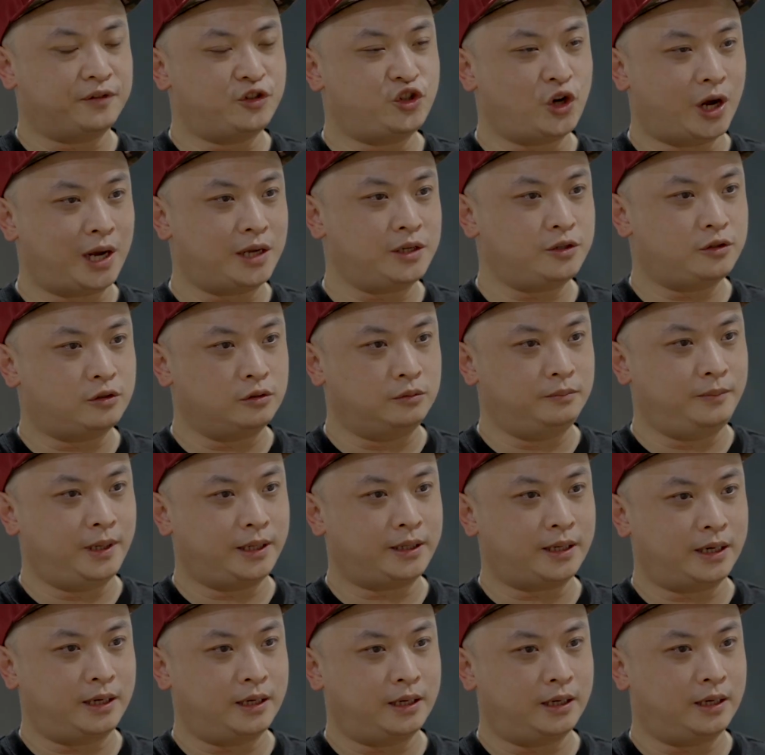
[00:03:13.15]
a chance to
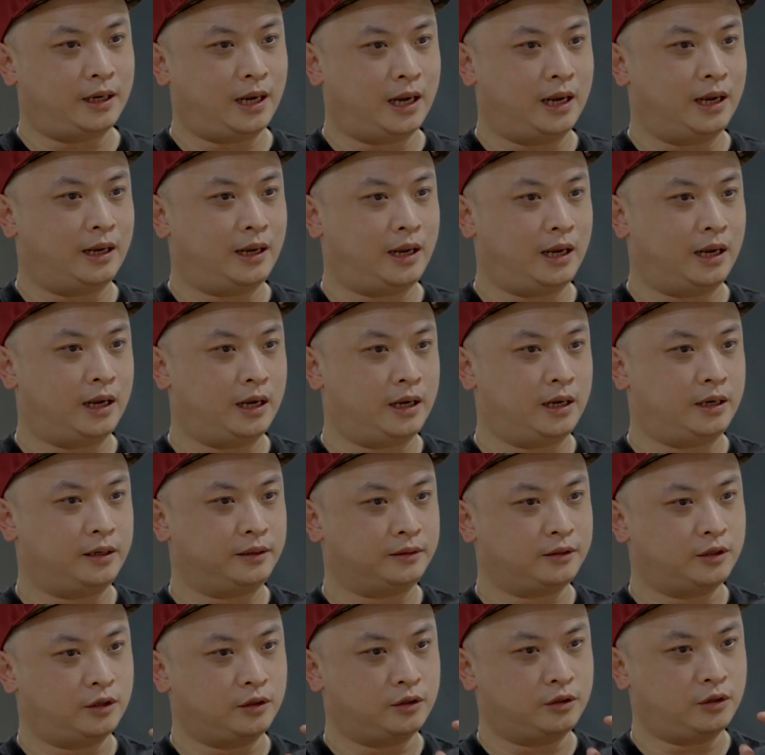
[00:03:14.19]
make a
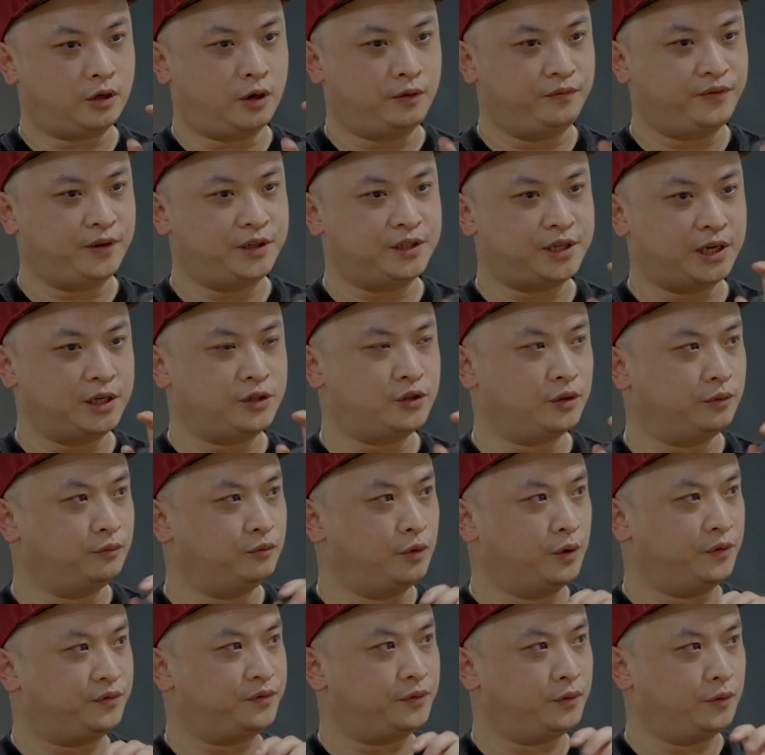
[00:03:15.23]
conversation
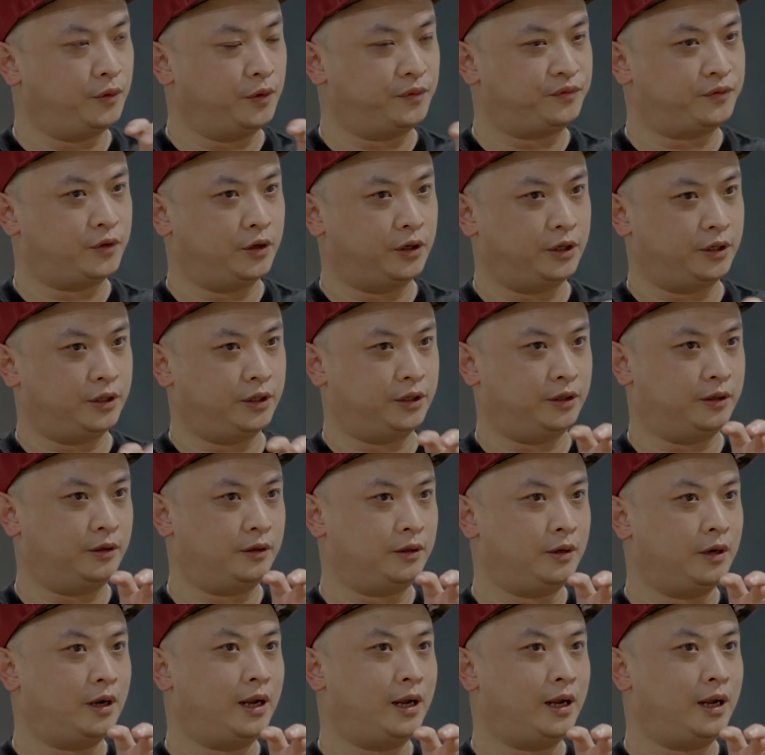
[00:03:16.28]
with the